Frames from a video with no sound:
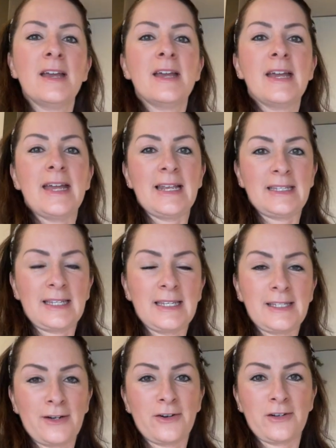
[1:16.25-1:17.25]
it's
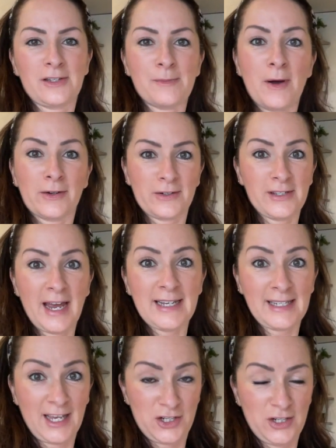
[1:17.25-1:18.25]
considered a smaller
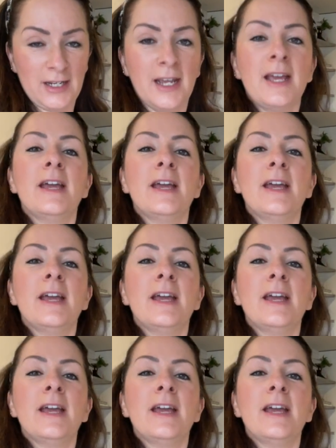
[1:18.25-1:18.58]
size kitchen.